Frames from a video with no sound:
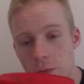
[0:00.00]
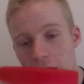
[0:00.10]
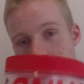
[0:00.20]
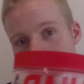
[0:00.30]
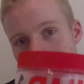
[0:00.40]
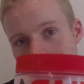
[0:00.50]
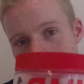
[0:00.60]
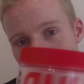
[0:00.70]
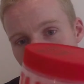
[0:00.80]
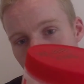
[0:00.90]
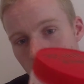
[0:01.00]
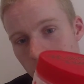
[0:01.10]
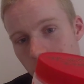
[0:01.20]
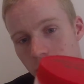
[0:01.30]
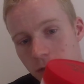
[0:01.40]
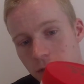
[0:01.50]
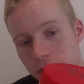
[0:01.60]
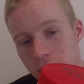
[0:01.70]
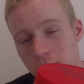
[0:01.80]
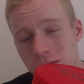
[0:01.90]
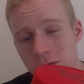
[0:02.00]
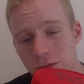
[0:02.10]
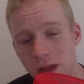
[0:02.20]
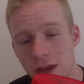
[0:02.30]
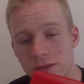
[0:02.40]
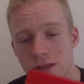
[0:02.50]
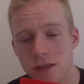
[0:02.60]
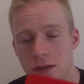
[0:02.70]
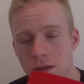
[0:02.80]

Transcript: packaging. Comes in 2 flavors.